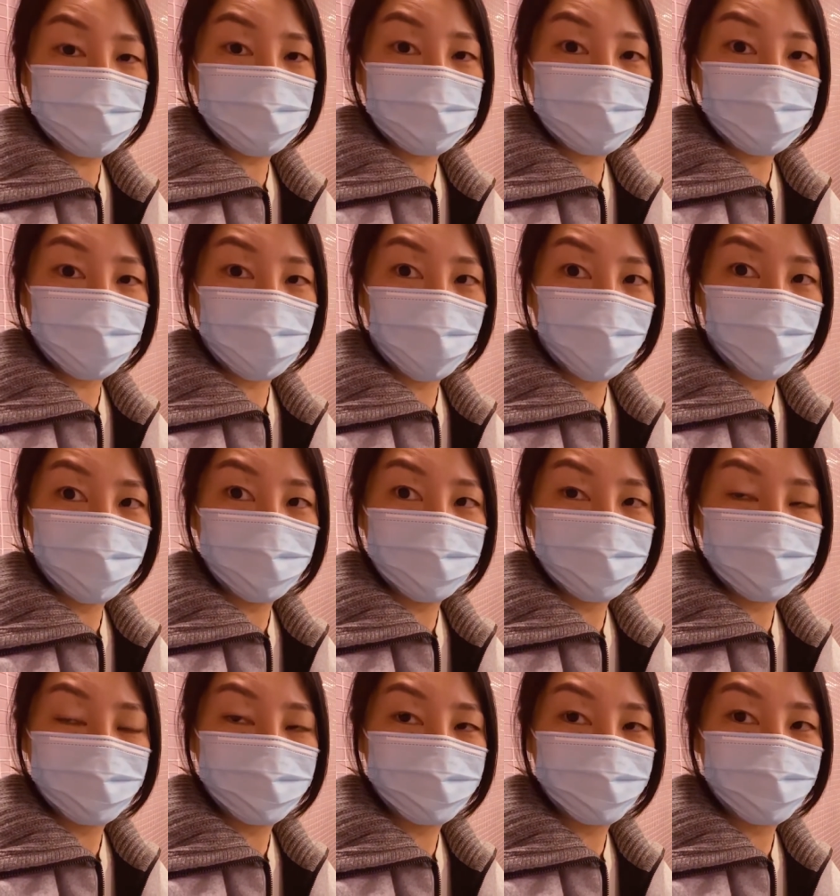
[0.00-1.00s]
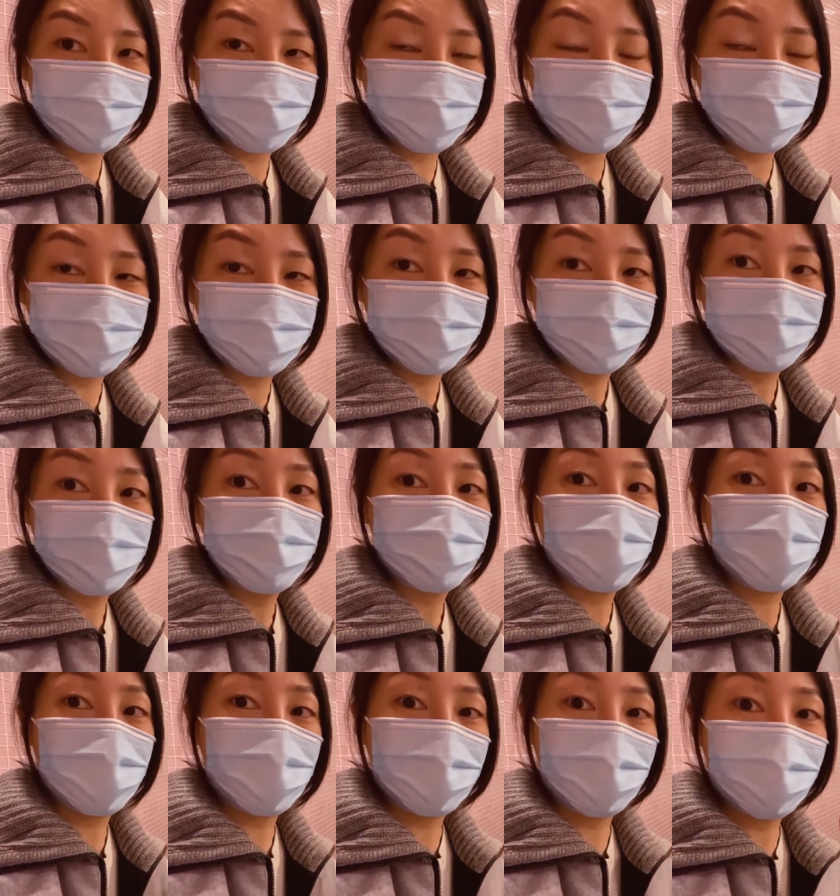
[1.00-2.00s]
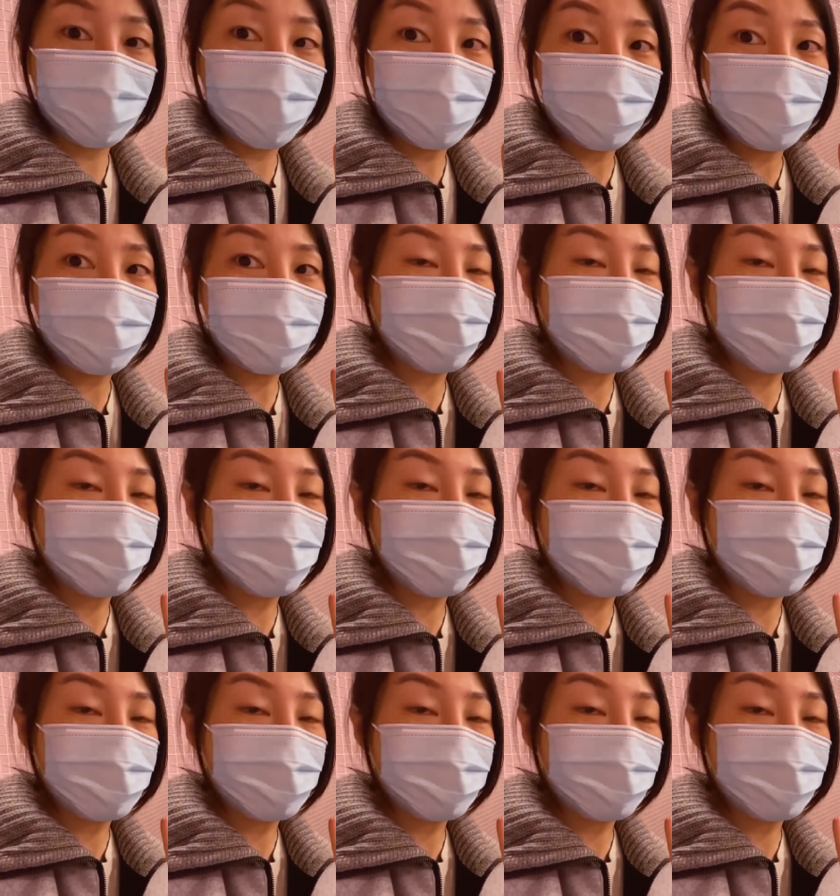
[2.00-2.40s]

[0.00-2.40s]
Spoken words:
it is a hole in the floor, but there are